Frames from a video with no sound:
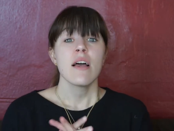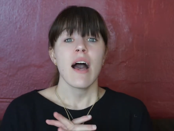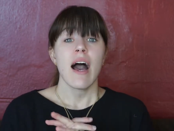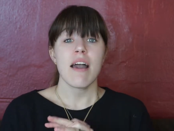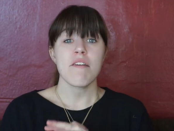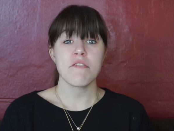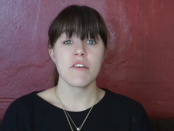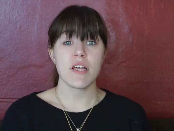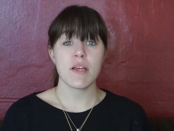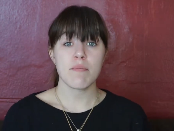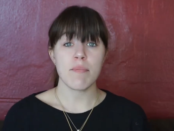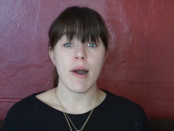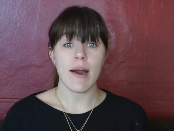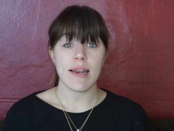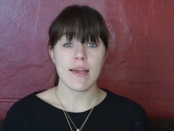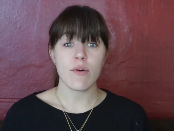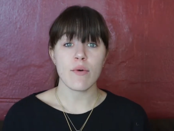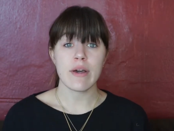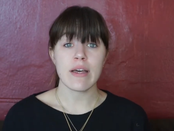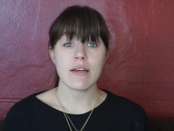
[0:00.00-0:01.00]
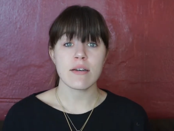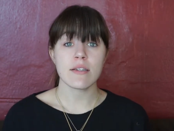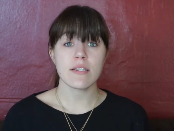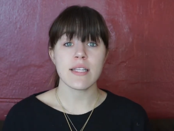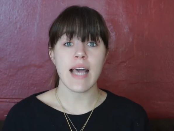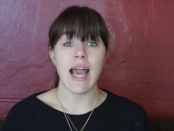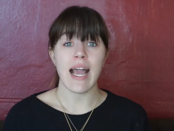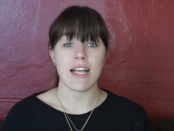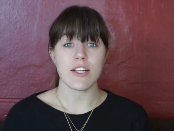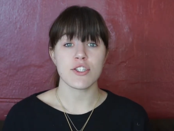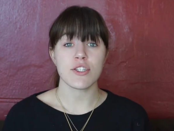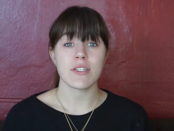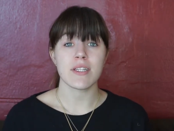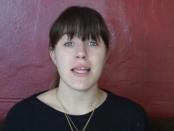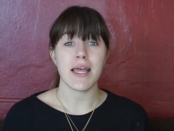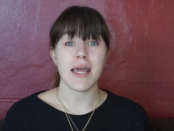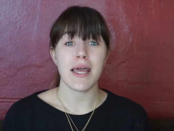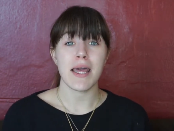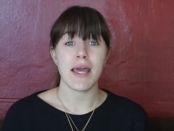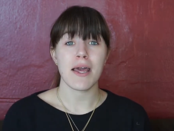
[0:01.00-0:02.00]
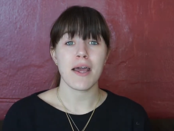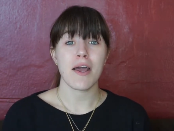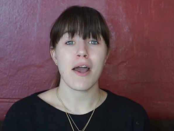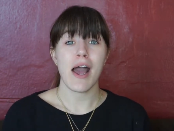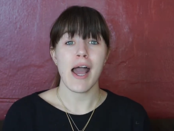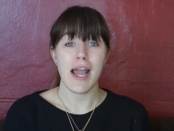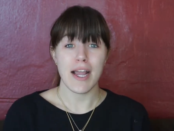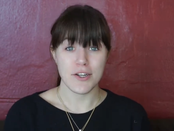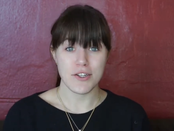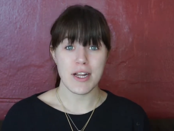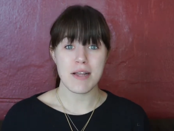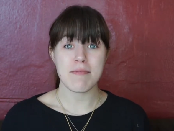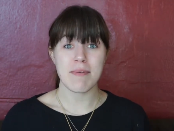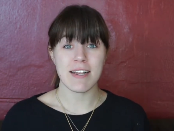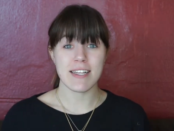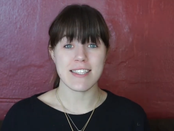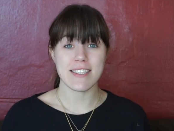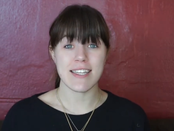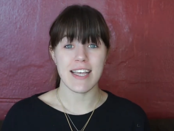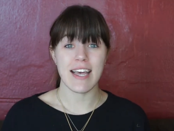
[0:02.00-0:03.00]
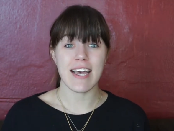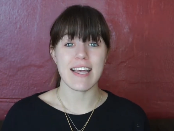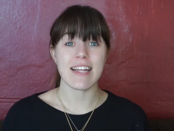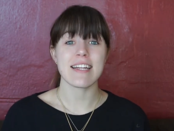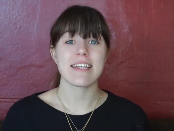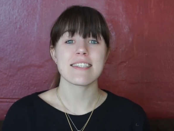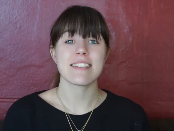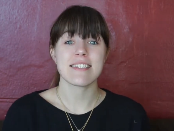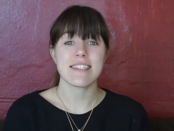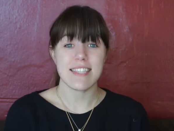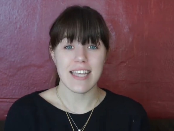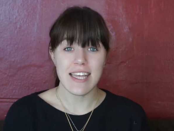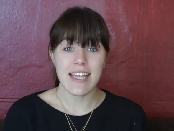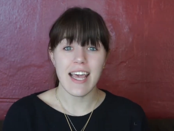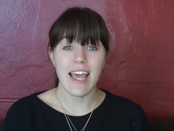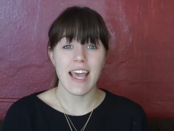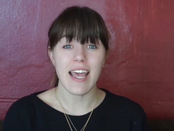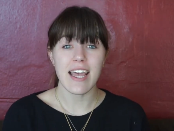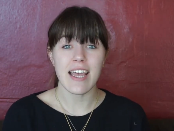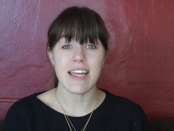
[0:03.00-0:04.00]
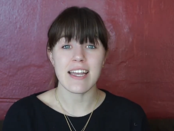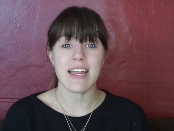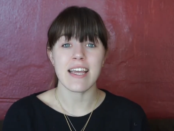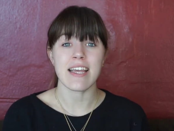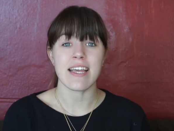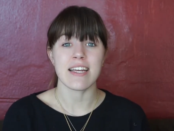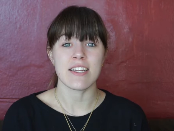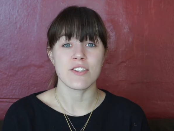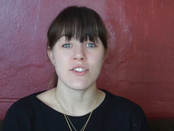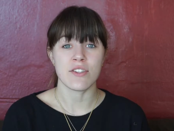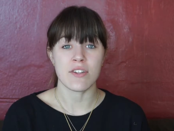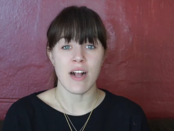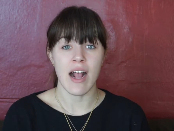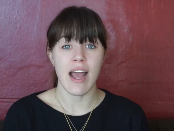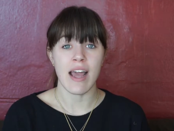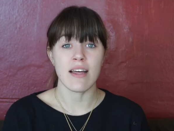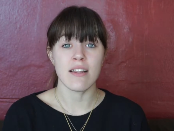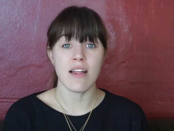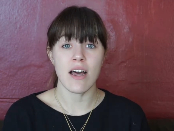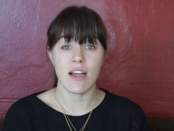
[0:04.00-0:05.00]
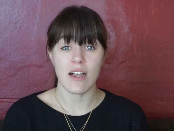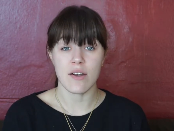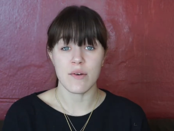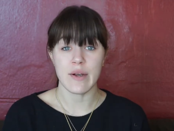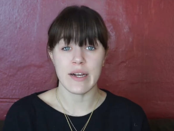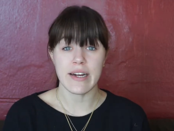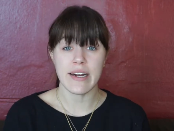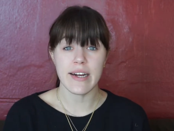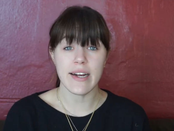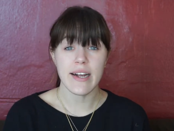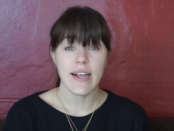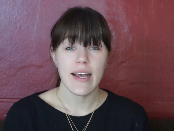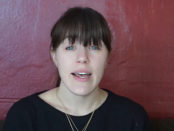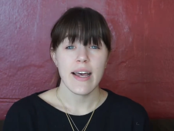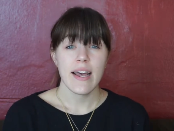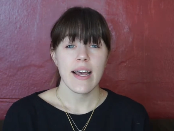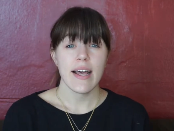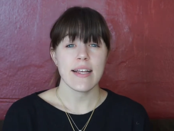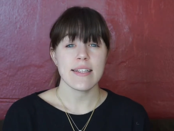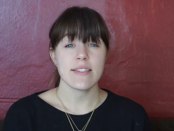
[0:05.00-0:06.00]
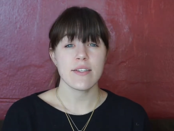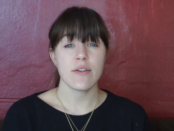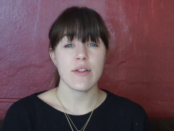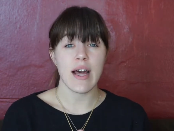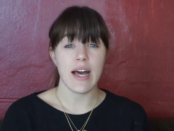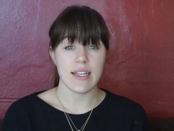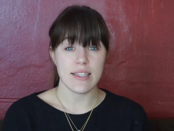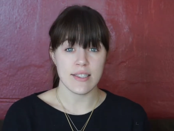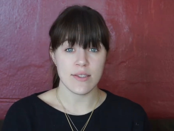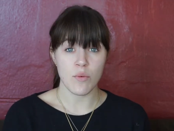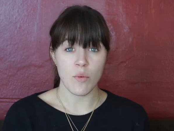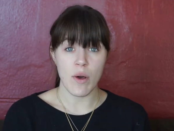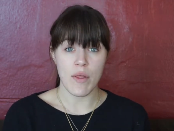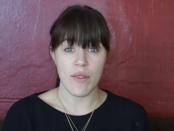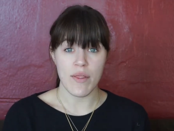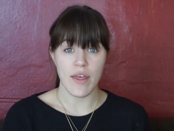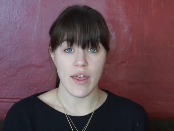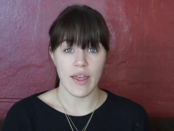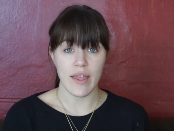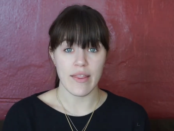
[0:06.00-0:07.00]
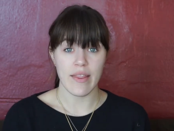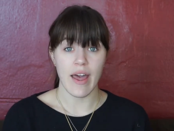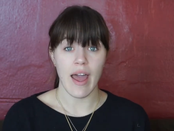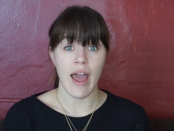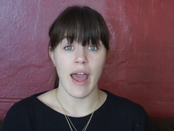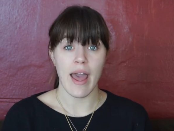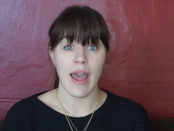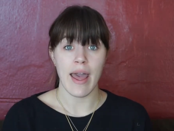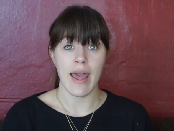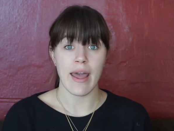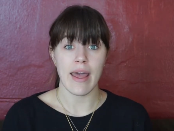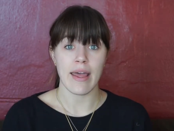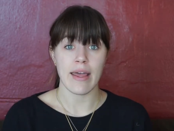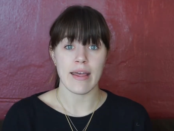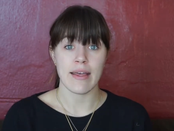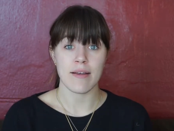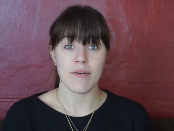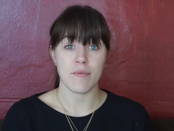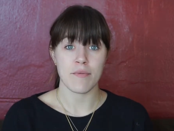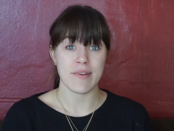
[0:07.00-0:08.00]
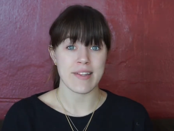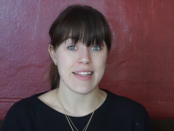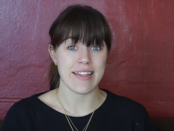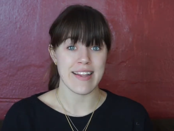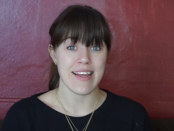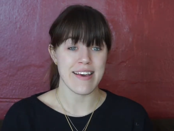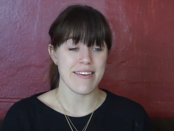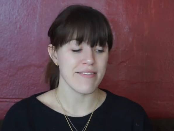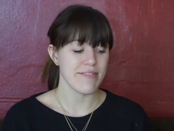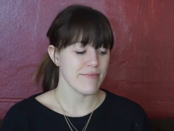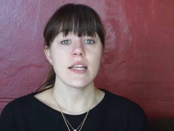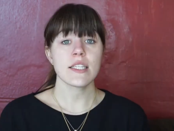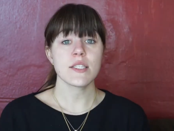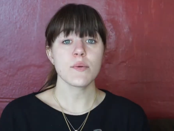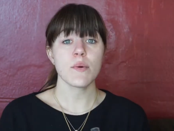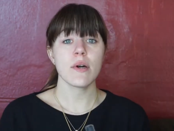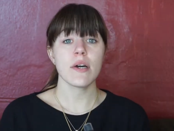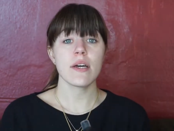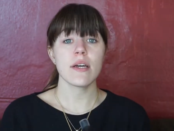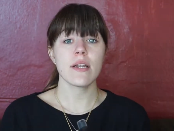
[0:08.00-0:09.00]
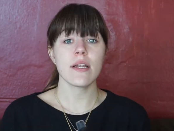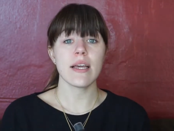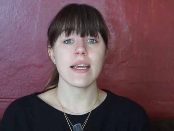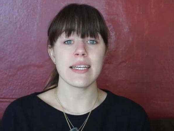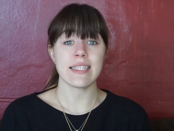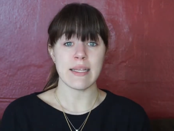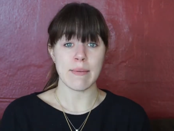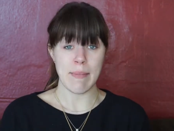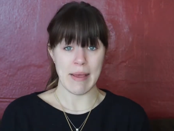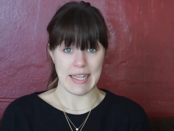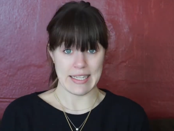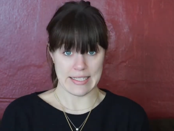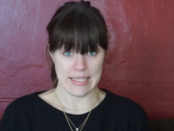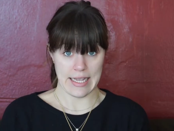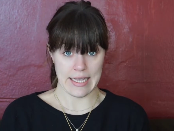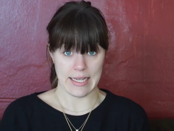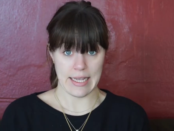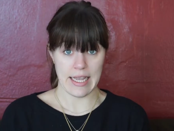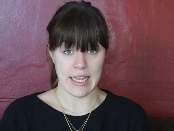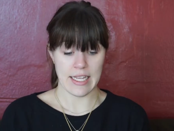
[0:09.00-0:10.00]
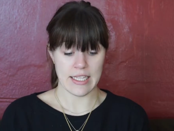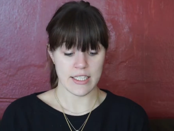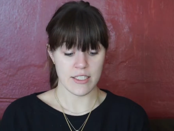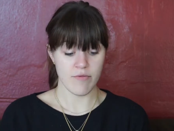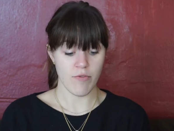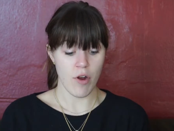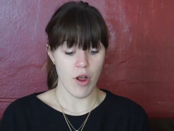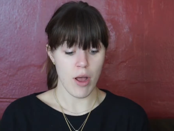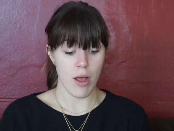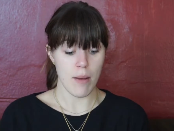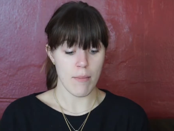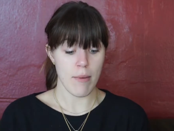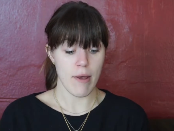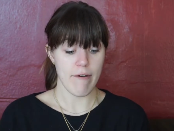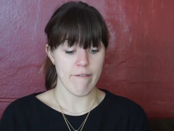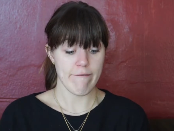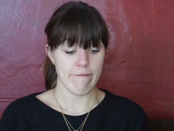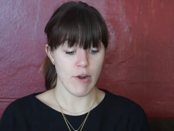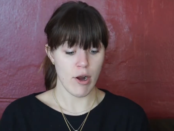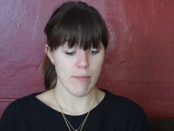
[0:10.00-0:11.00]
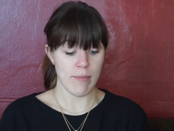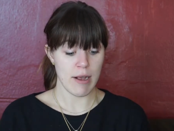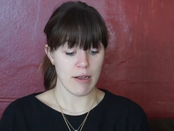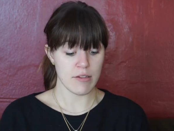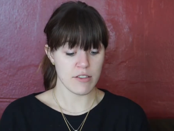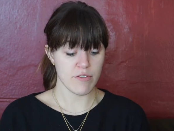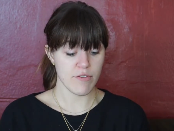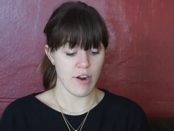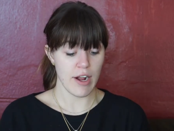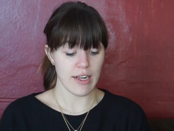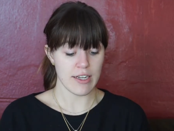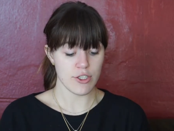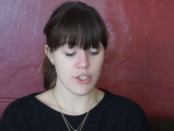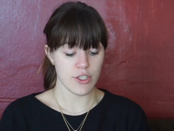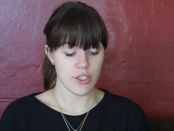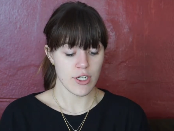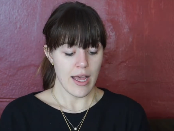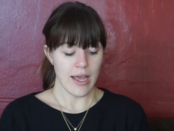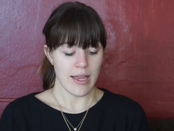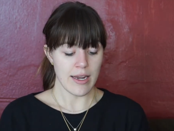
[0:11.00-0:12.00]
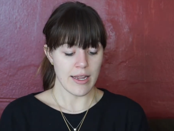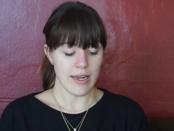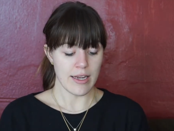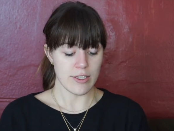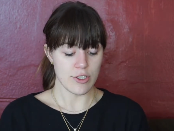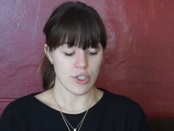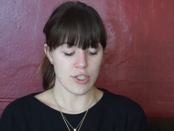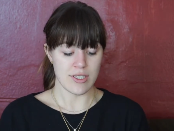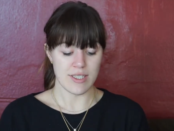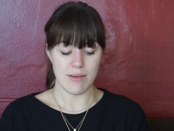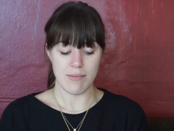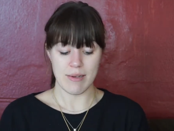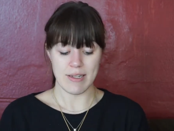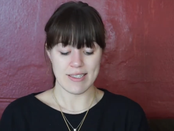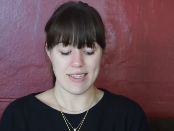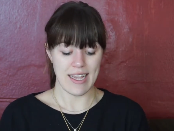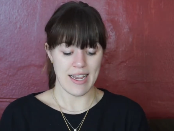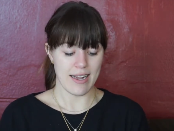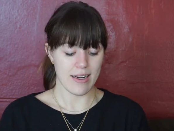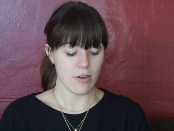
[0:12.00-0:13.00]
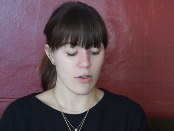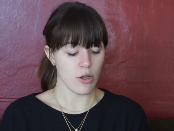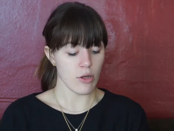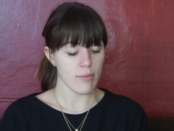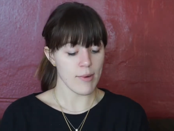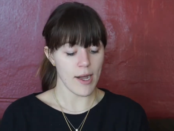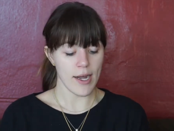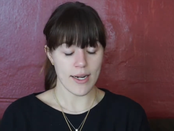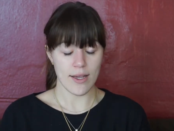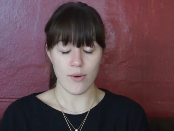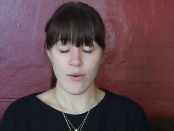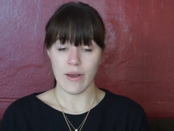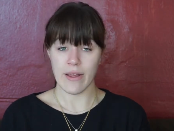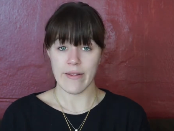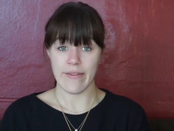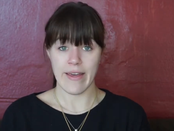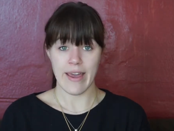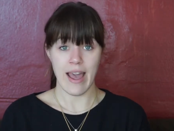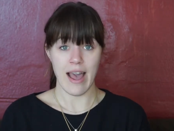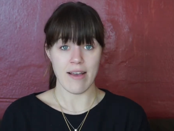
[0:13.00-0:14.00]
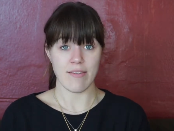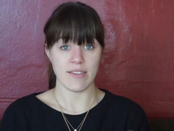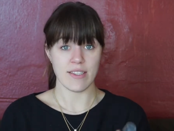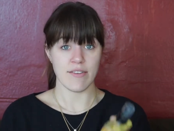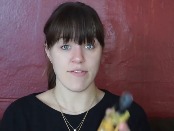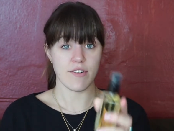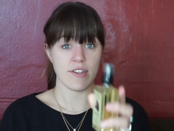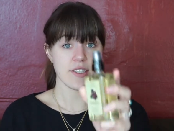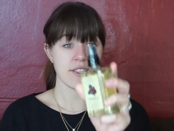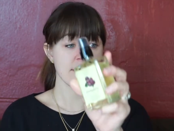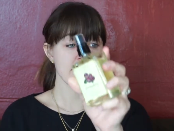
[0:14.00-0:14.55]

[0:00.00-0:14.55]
I feel like body oils actually hydrate my skin, sink in, and get dry a lot quicker. And so that's one thing that I really love. This one is amazing. It's from Farmhouse Fresh and it is just a botanical body oil. They have different